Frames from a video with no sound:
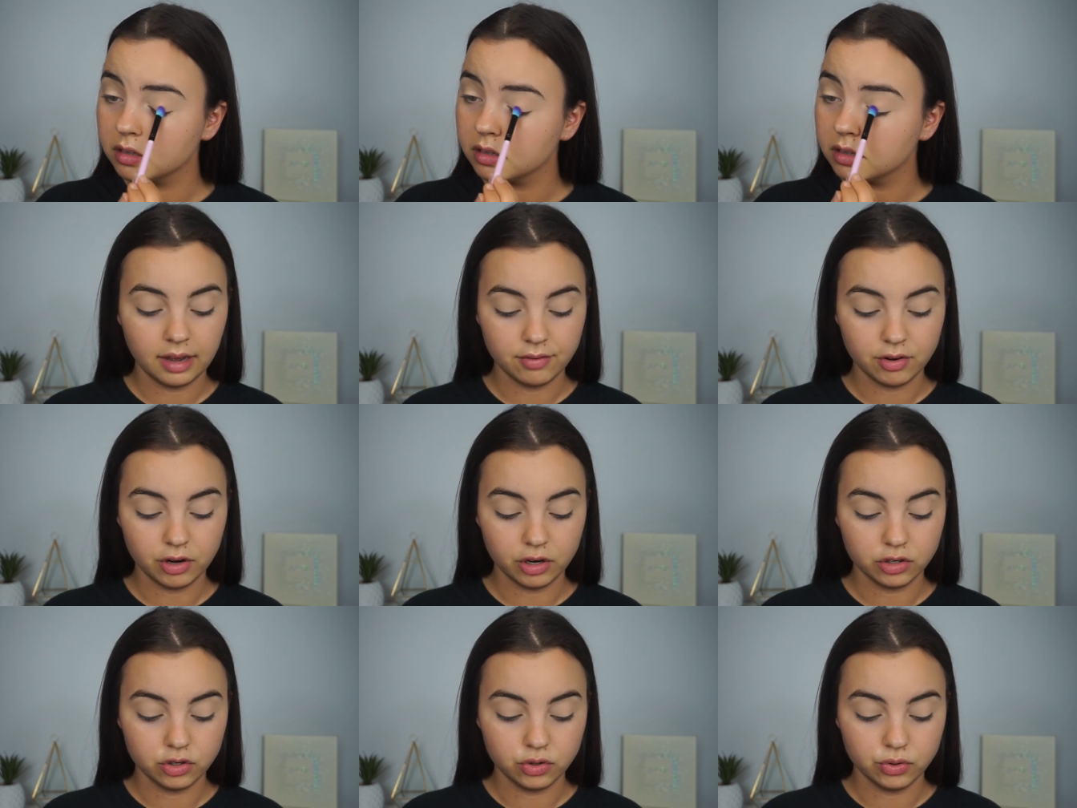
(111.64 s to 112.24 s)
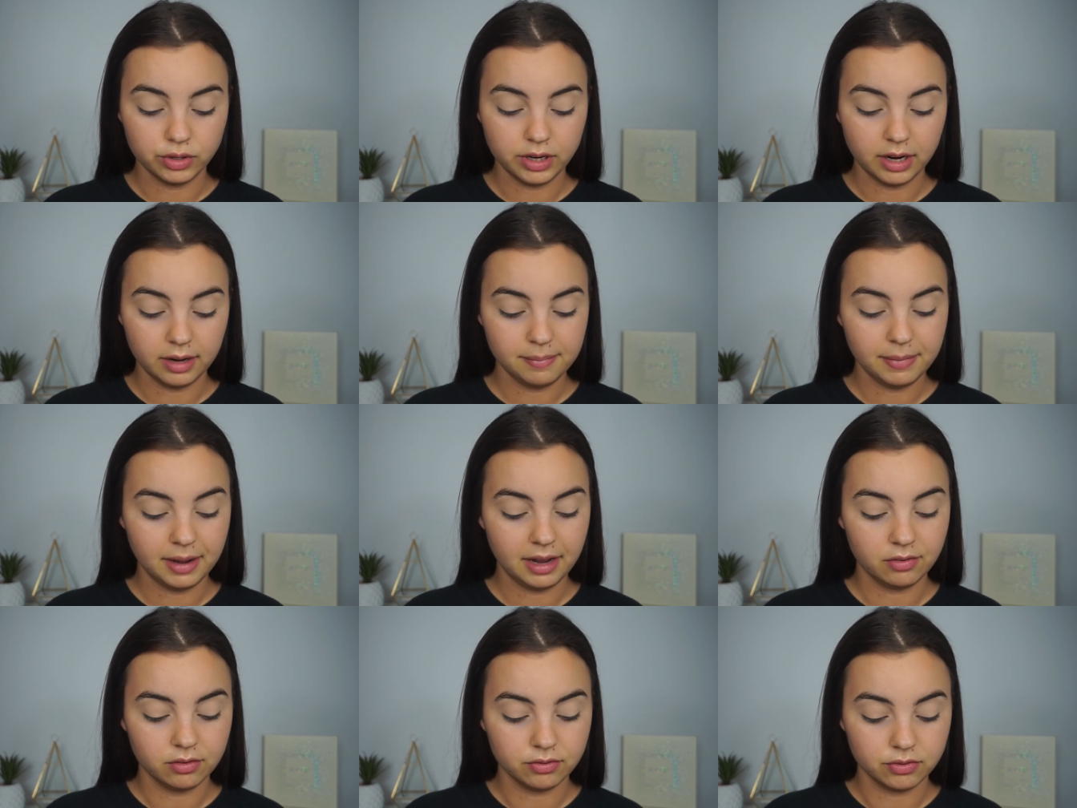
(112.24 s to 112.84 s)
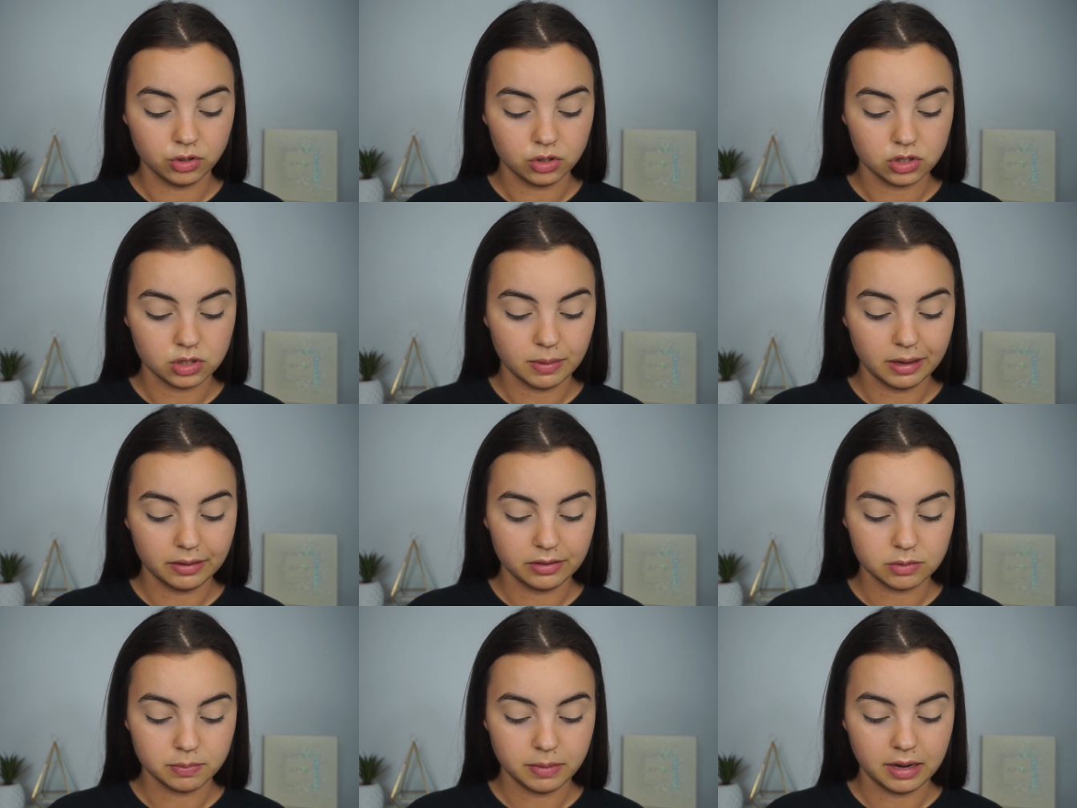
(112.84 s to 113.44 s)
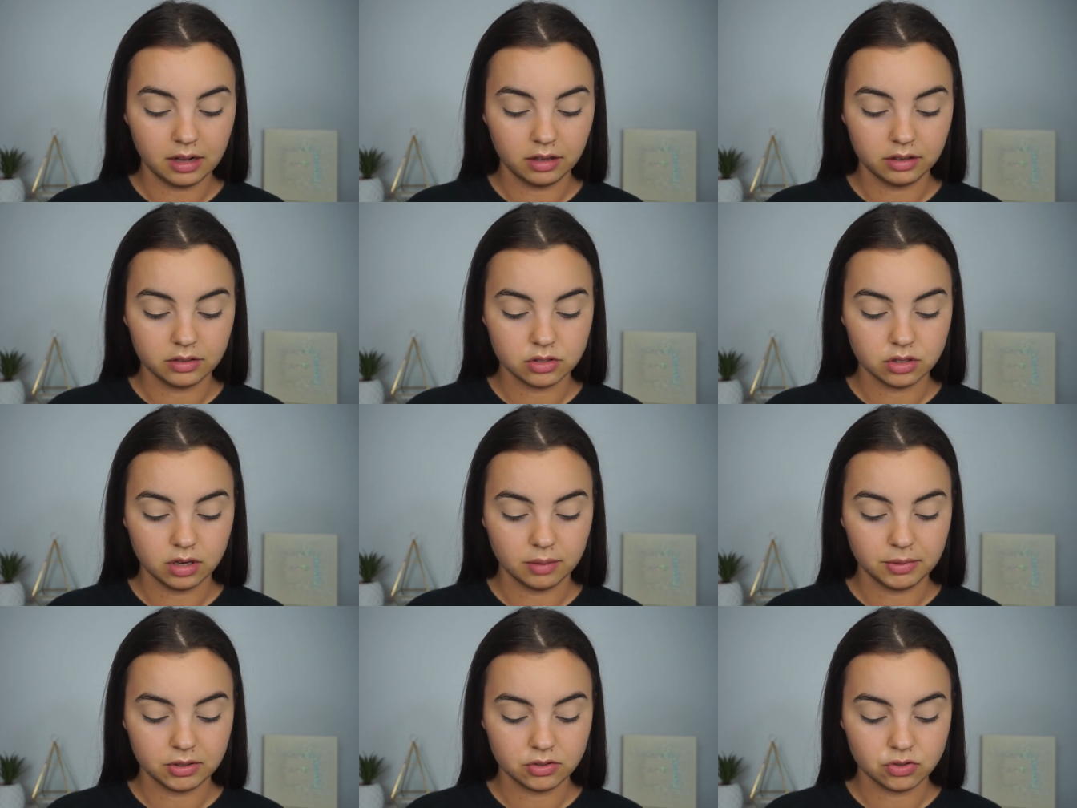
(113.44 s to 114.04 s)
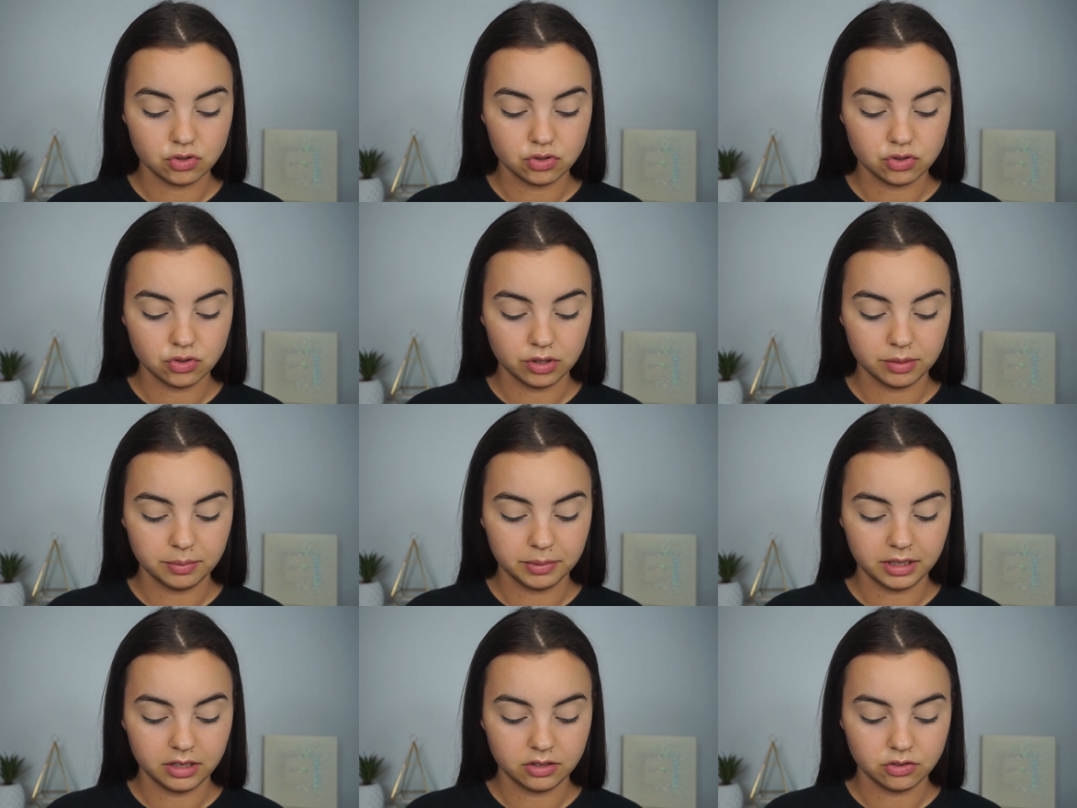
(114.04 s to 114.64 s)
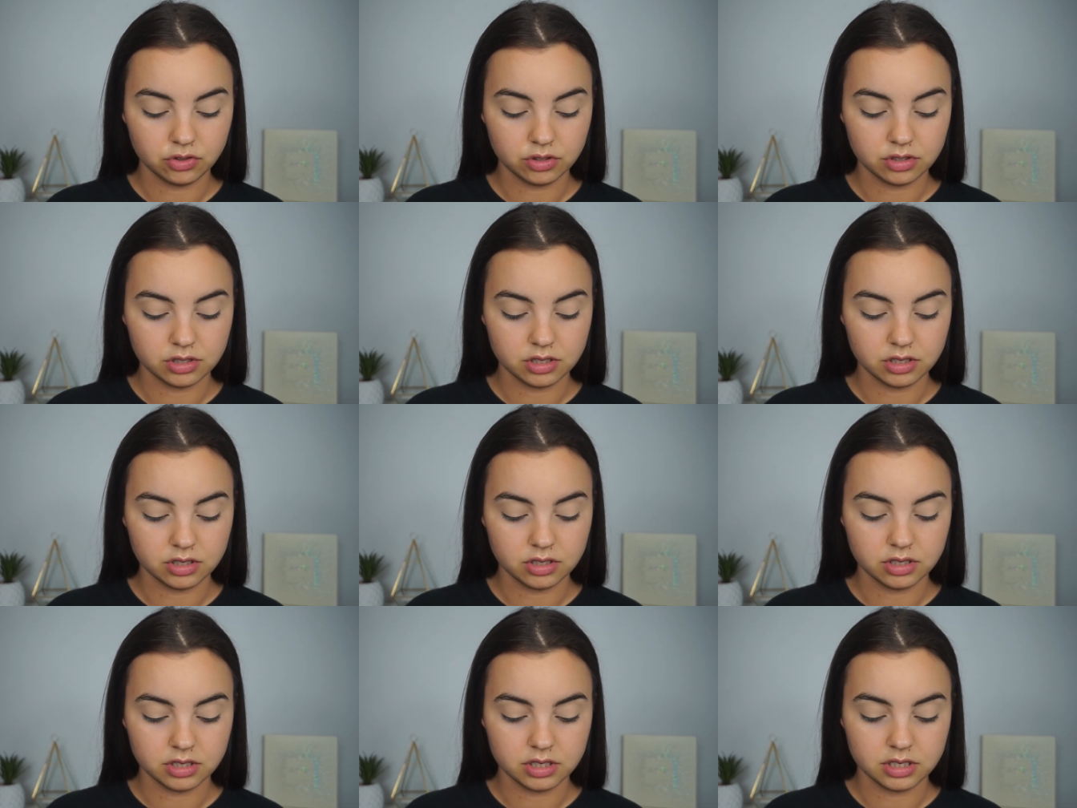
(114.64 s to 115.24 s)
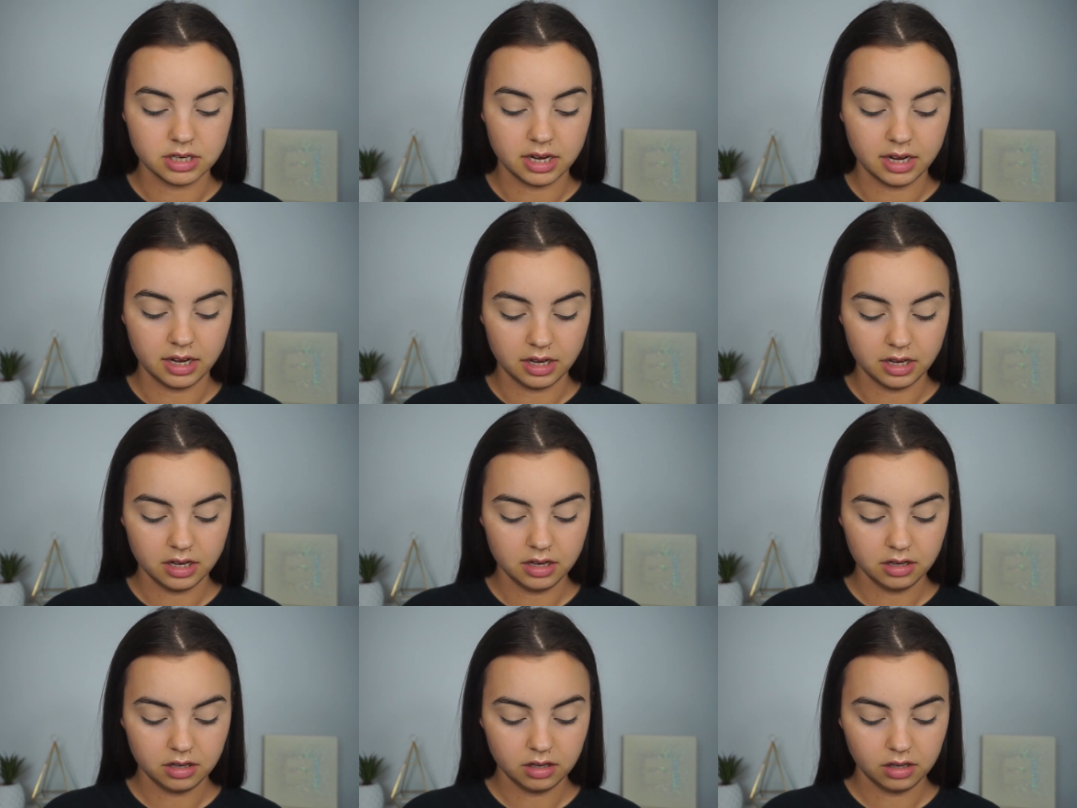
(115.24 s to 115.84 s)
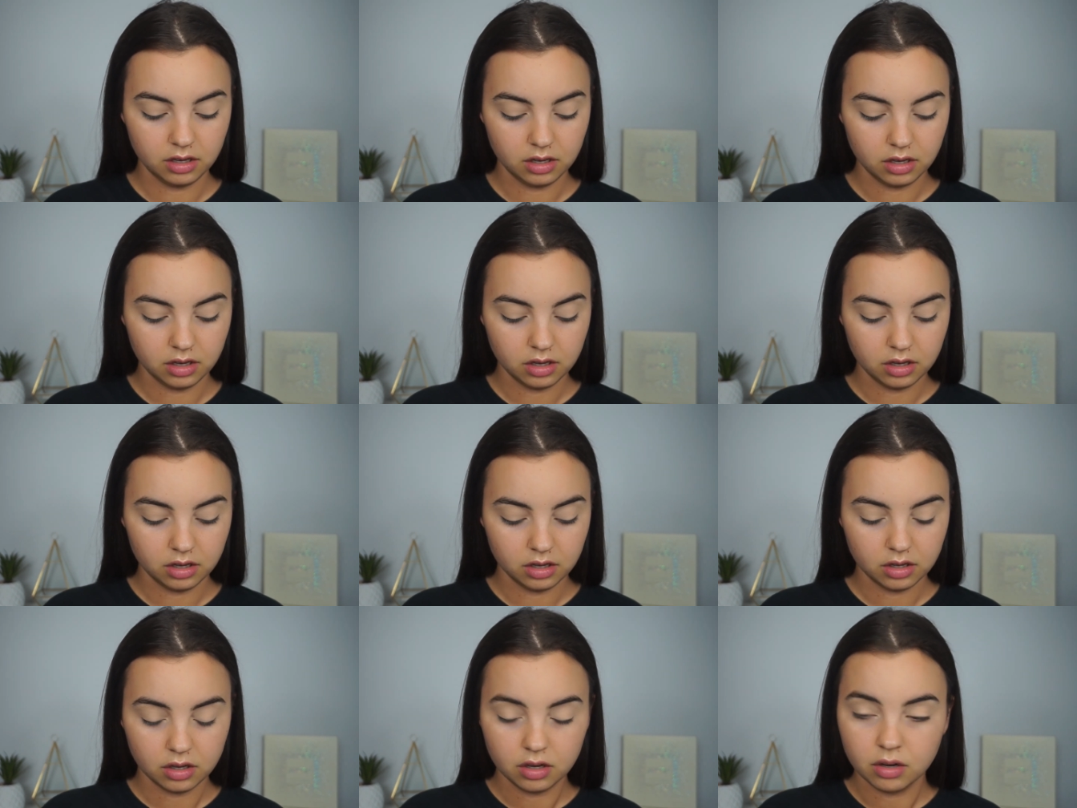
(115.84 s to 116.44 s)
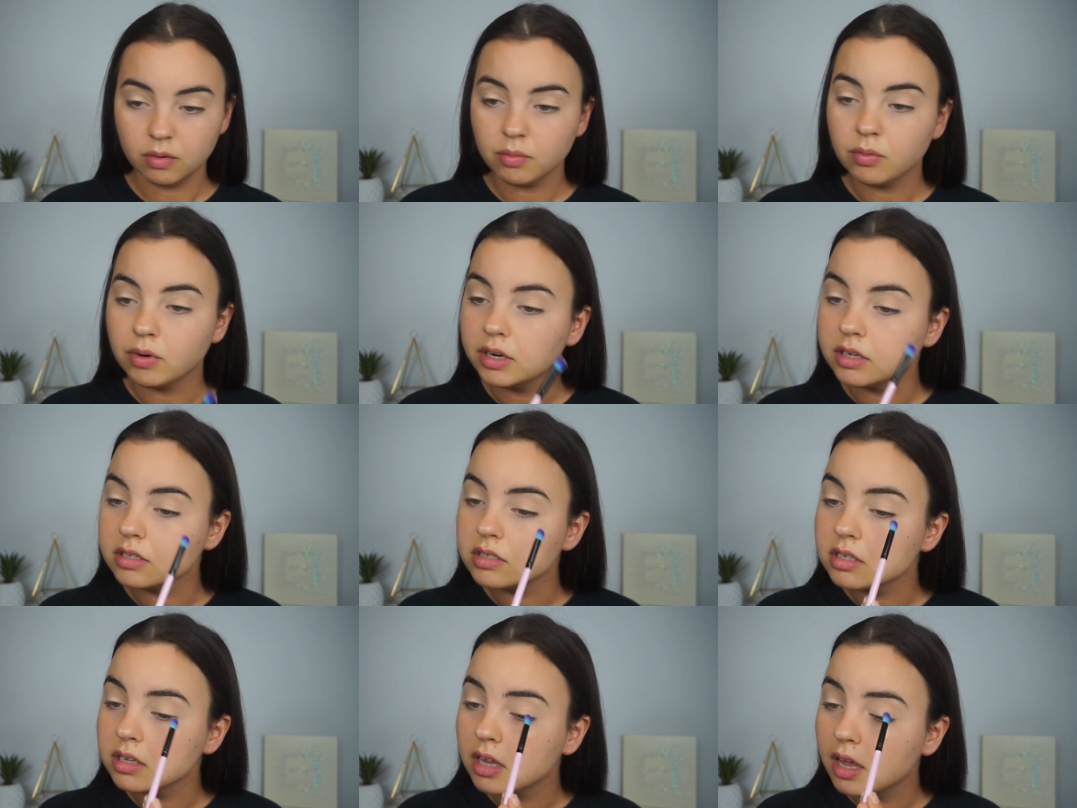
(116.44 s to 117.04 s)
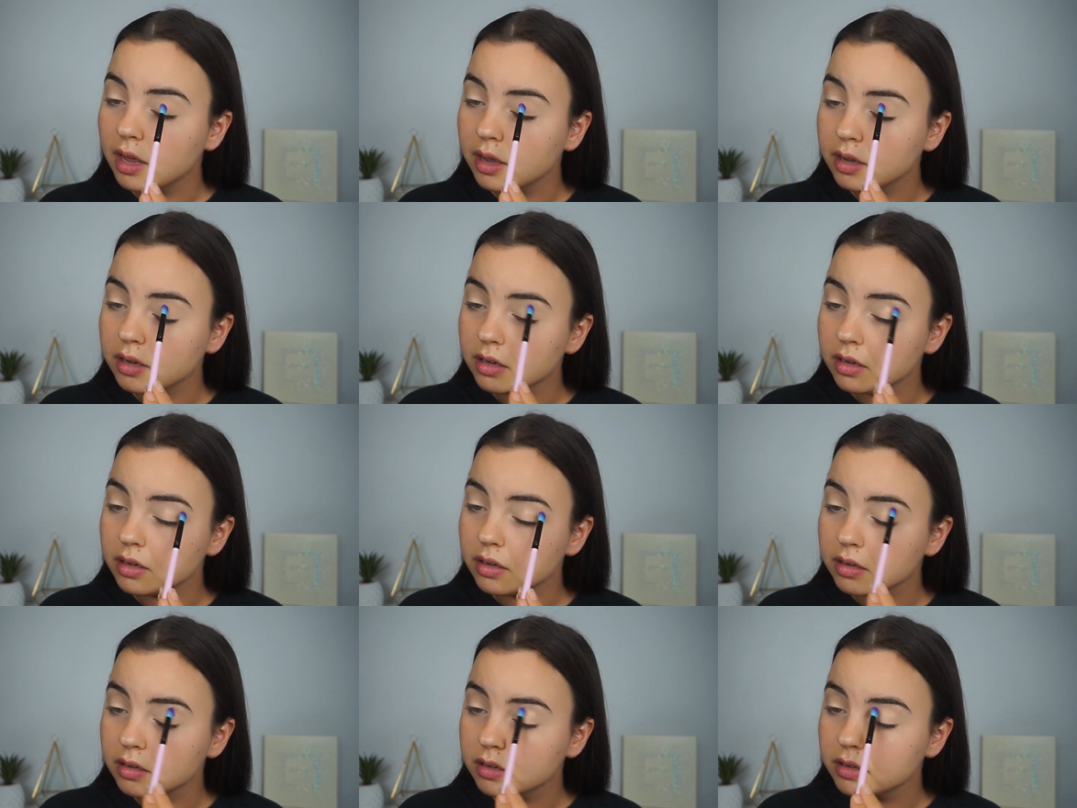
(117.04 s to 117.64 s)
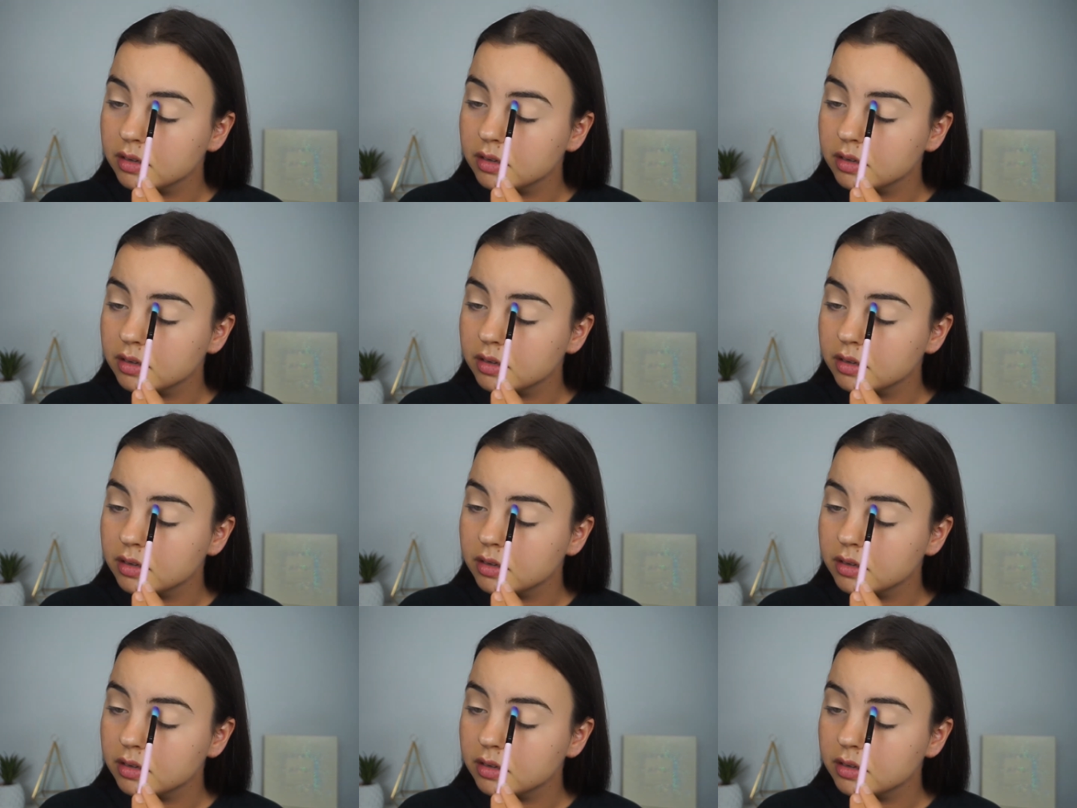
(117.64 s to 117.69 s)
I have heard good and bad reviews about this palette, so I'm extremely interested to see what it's like.